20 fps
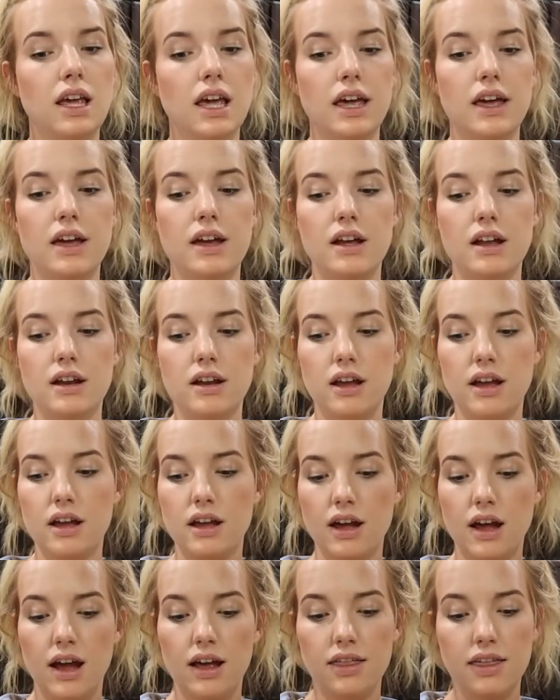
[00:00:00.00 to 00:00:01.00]
And
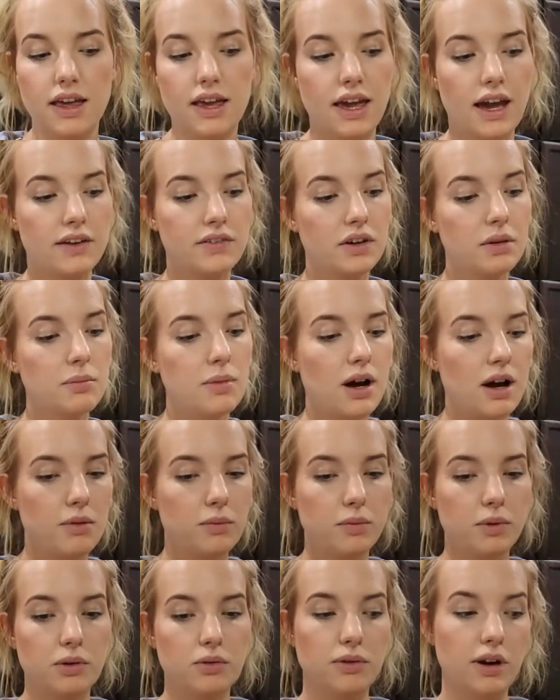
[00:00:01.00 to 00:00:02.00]
I think every
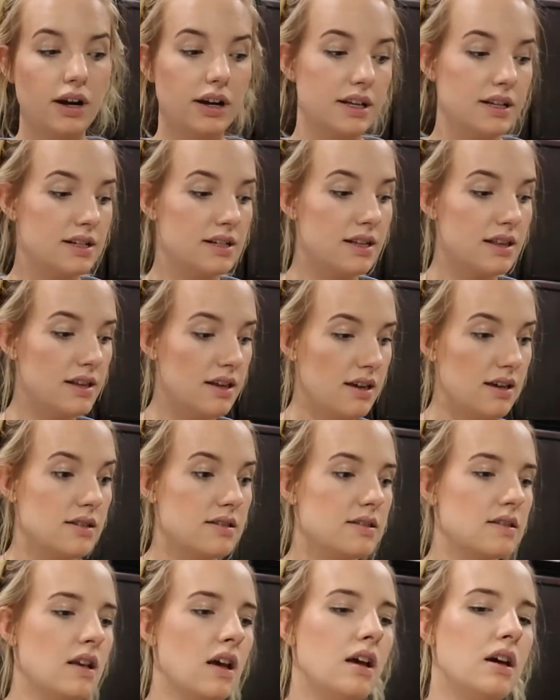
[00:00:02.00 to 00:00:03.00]
mom will run into
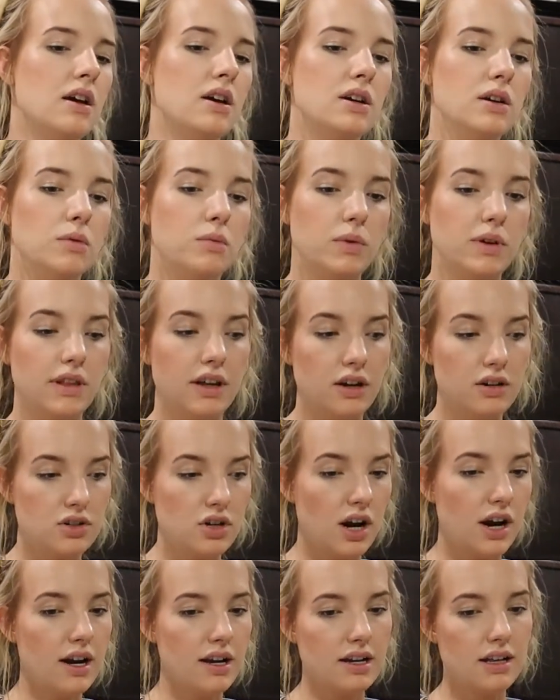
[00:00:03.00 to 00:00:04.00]
this when they're
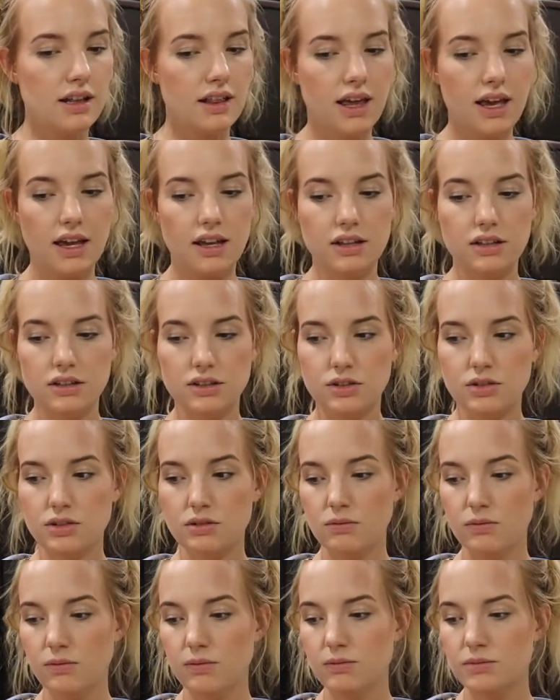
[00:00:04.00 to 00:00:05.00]
trying to like
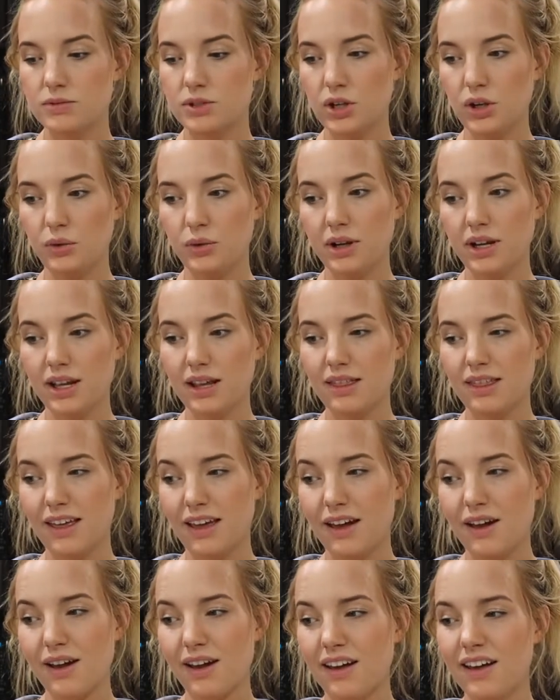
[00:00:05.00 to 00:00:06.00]
do
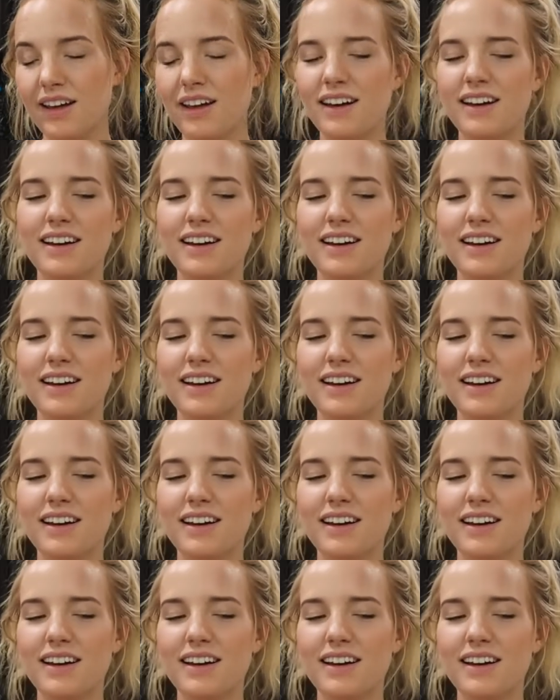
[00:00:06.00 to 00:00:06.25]
anything